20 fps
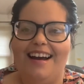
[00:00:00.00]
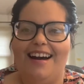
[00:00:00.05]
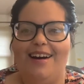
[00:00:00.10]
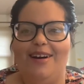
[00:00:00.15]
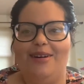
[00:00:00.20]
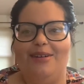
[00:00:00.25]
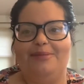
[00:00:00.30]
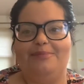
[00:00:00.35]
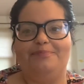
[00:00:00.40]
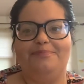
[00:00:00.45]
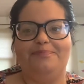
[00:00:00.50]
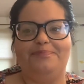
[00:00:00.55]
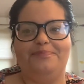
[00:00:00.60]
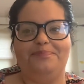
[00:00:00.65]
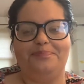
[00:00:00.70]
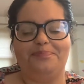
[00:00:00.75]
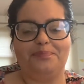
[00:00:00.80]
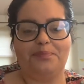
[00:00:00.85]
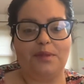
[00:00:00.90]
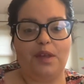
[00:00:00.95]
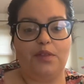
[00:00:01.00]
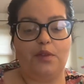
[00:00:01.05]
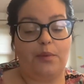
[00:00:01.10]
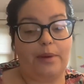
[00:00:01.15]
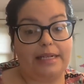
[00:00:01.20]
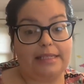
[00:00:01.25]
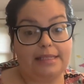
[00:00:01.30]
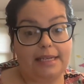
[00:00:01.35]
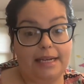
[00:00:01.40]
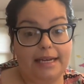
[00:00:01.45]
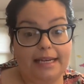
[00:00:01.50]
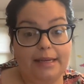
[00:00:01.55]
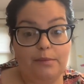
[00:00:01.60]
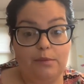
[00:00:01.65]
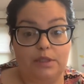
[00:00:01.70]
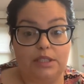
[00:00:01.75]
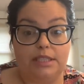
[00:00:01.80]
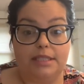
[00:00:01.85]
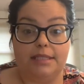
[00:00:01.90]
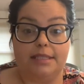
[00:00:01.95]
The right time,
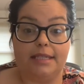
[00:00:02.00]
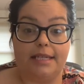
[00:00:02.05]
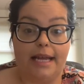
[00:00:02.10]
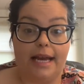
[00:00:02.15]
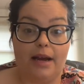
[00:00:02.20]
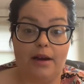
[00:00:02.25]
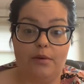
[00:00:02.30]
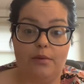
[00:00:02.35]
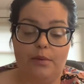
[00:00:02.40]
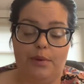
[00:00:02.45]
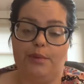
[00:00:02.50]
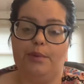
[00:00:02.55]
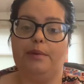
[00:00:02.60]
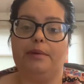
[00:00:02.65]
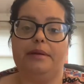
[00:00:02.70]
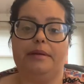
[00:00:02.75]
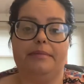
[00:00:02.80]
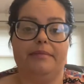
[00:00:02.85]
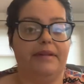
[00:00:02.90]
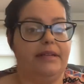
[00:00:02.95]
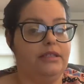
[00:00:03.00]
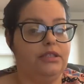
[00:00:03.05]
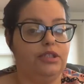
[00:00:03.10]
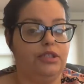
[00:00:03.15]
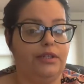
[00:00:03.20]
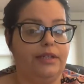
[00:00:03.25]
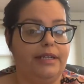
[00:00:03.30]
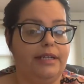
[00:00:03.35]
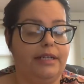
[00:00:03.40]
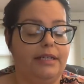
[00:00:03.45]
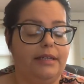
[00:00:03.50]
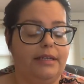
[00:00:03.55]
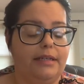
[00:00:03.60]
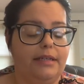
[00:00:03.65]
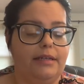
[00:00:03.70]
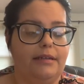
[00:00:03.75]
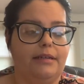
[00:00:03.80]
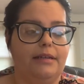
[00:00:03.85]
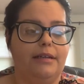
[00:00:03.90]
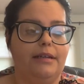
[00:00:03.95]
which is now, we will be
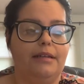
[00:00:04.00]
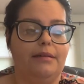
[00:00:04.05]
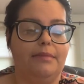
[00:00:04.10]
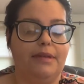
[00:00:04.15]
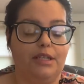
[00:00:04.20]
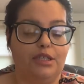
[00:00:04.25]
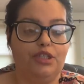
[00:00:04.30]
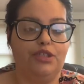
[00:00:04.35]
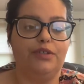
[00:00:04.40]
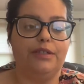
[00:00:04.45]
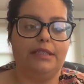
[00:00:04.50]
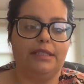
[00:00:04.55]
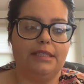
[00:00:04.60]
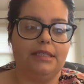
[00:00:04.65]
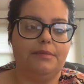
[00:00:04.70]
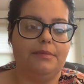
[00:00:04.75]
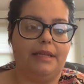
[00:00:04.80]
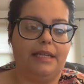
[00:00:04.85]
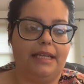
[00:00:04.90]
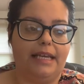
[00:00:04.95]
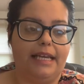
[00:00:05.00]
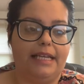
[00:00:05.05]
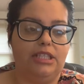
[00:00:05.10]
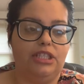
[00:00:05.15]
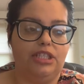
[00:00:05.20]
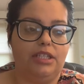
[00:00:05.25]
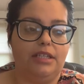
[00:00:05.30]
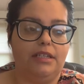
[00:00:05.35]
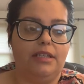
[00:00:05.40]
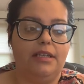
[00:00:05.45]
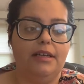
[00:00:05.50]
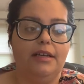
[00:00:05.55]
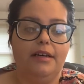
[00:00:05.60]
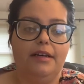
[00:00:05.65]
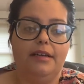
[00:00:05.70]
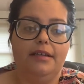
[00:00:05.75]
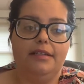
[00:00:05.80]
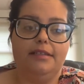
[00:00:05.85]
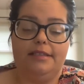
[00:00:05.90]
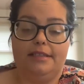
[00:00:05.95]
administering this medication
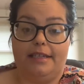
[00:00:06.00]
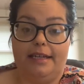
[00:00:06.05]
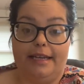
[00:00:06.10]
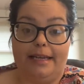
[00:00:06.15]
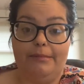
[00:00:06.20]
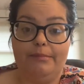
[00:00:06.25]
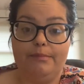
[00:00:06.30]
today